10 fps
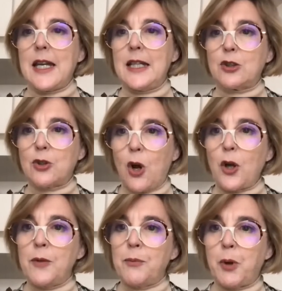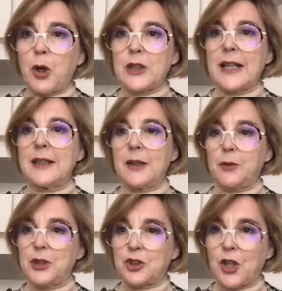it's so important the
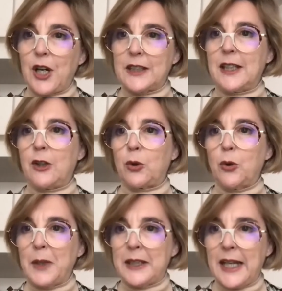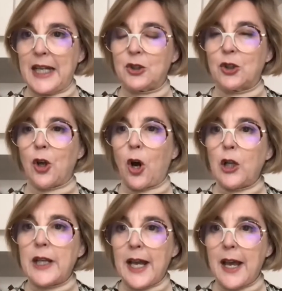research, the documentation, all
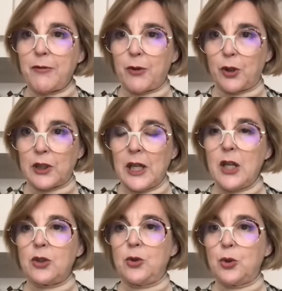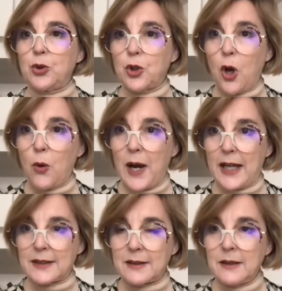the effort you show
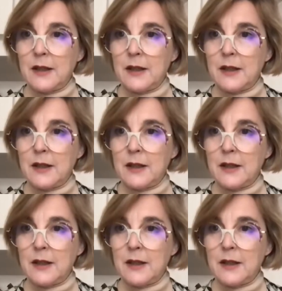us